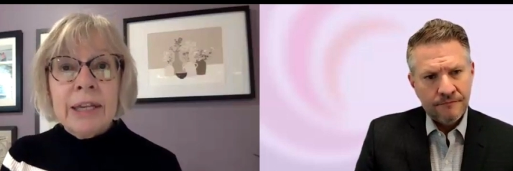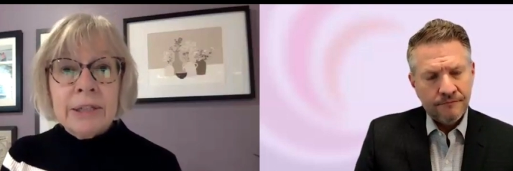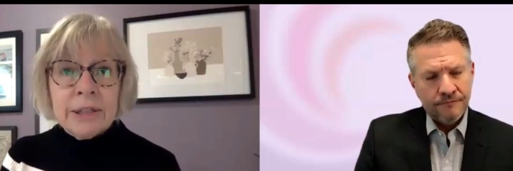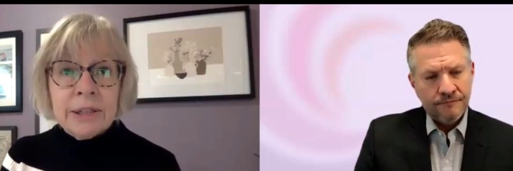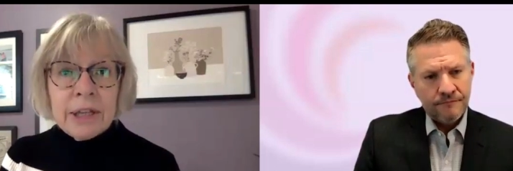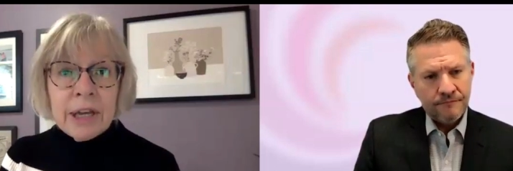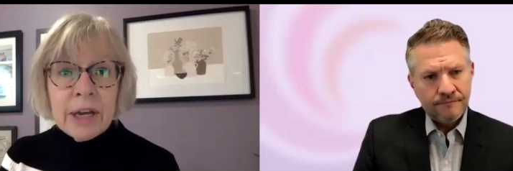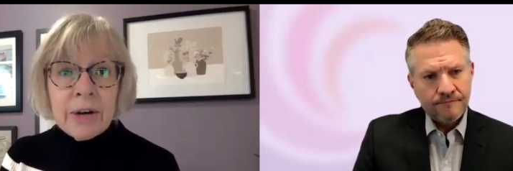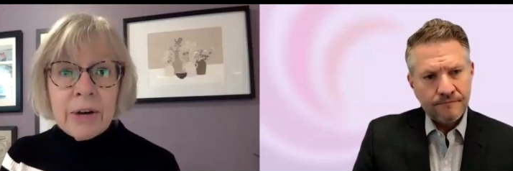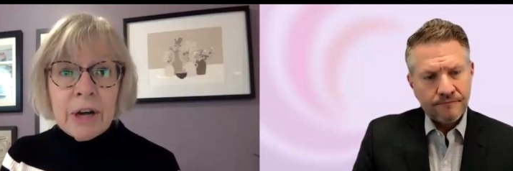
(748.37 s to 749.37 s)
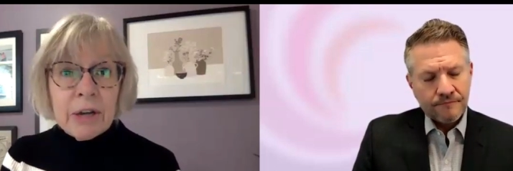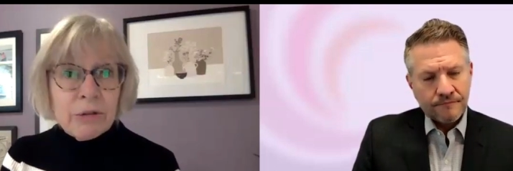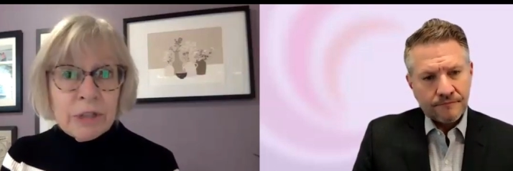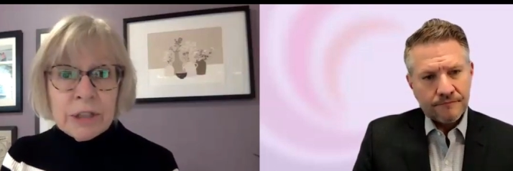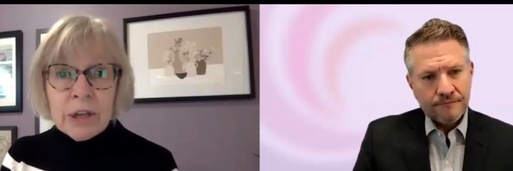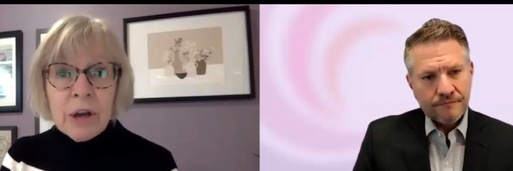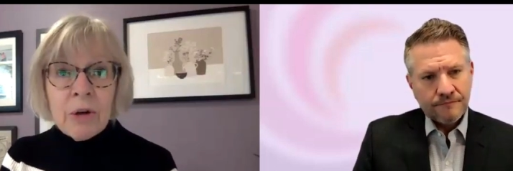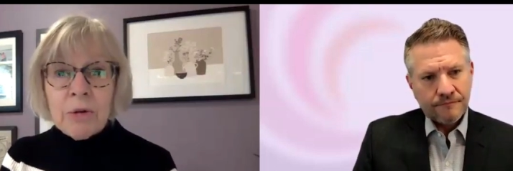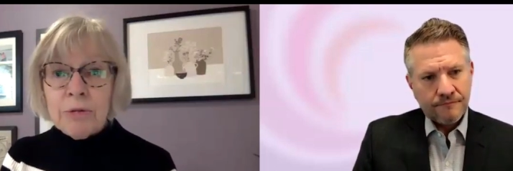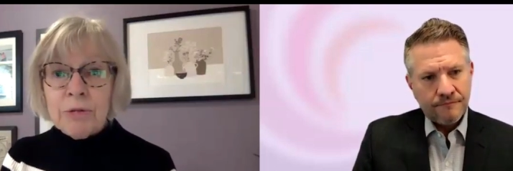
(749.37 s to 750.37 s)
Speaker 1: Is there
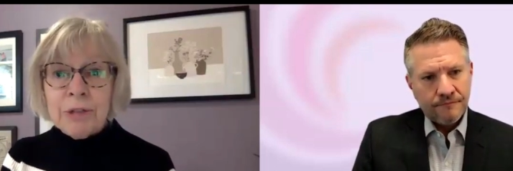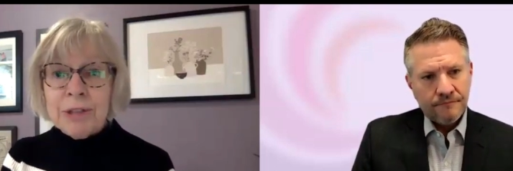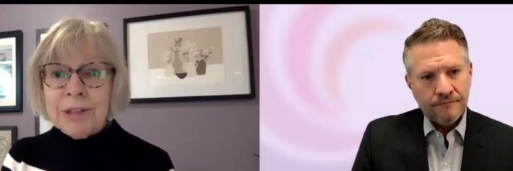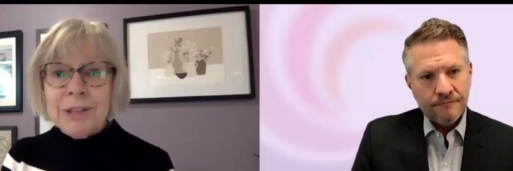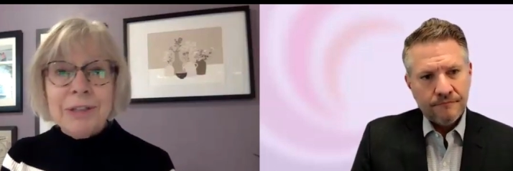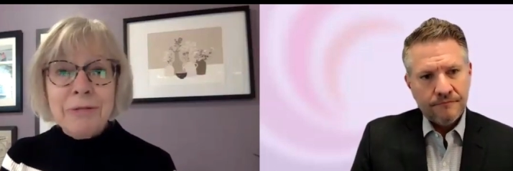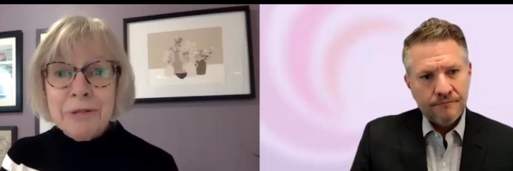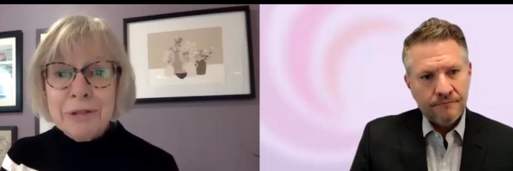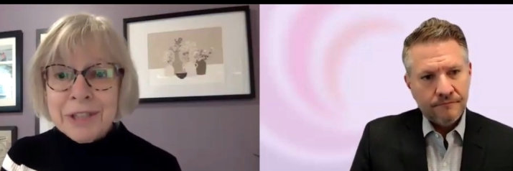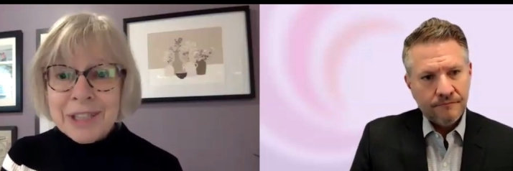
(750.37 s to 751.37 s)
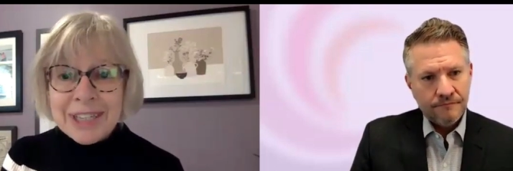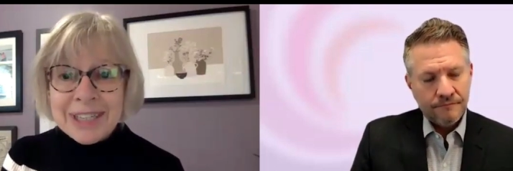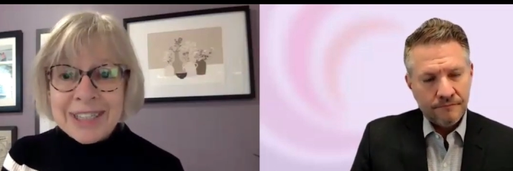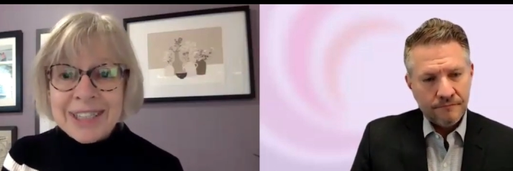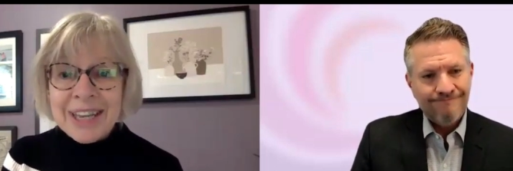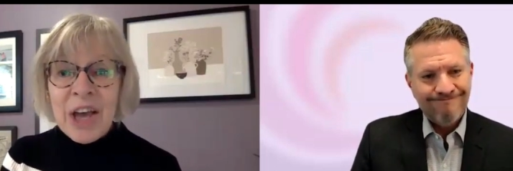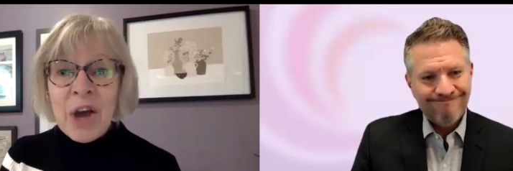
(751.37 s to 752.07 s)
unresolved differences?